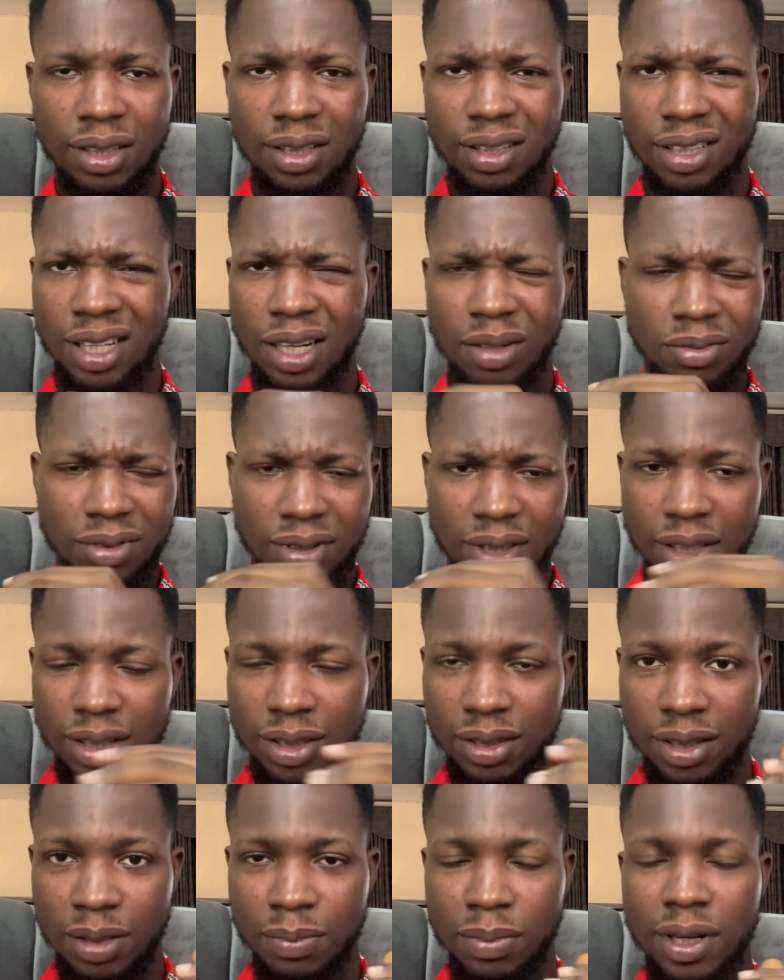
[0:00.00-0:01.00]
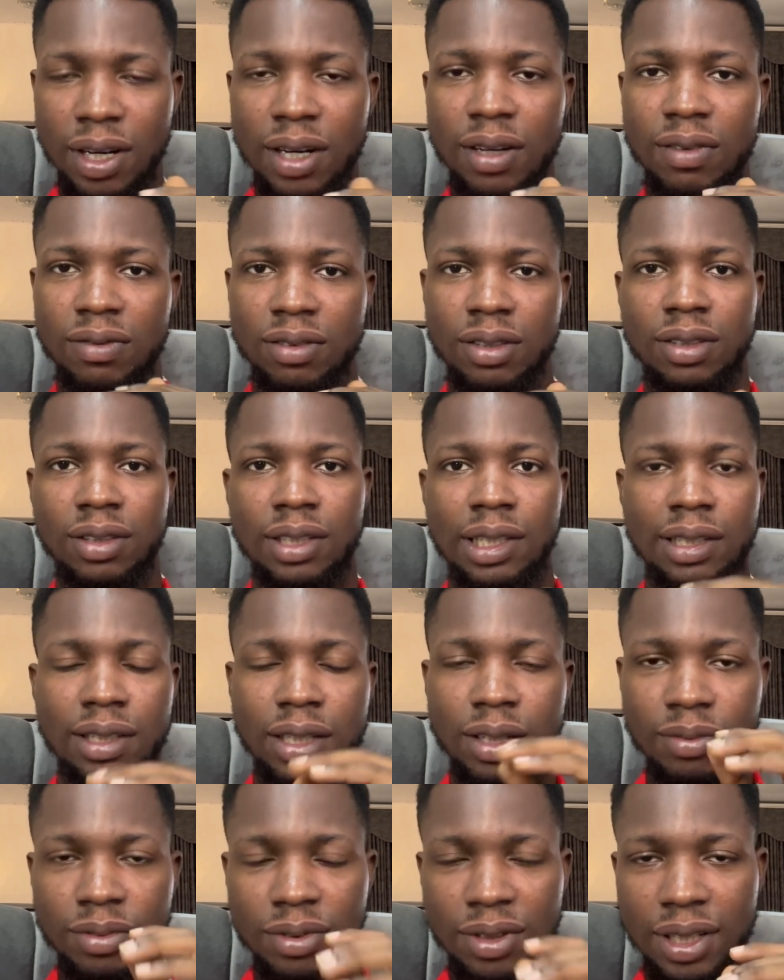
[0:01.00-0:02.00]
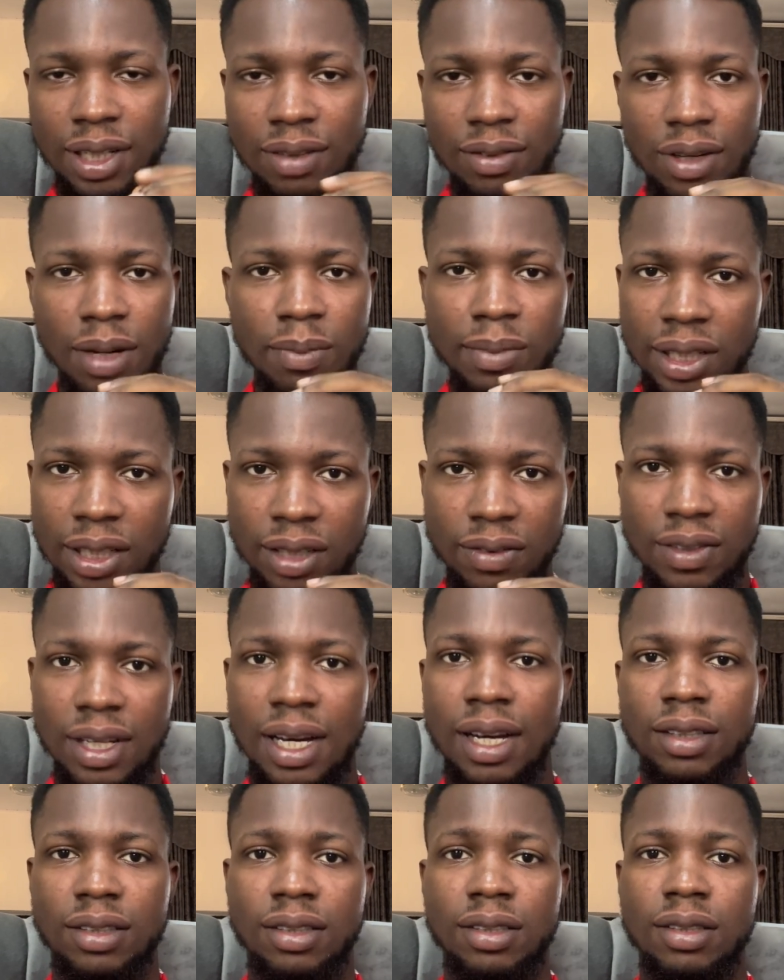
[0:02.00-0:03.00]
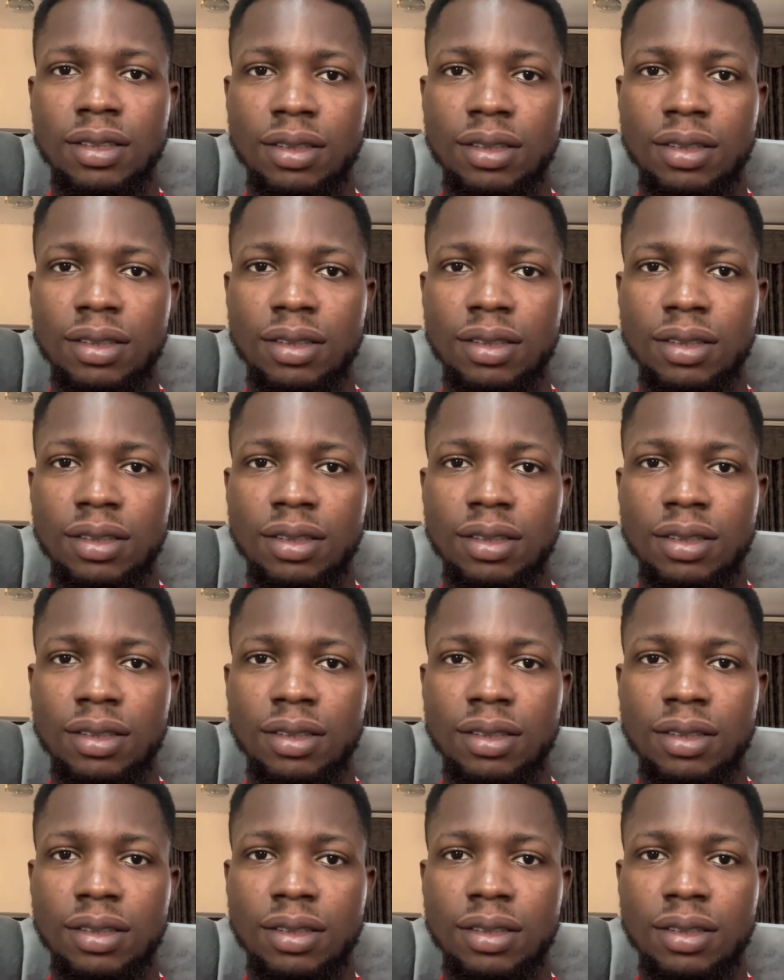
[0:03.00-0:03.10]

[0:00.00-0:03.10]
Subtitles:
that would think is the power of God. They would never believe that.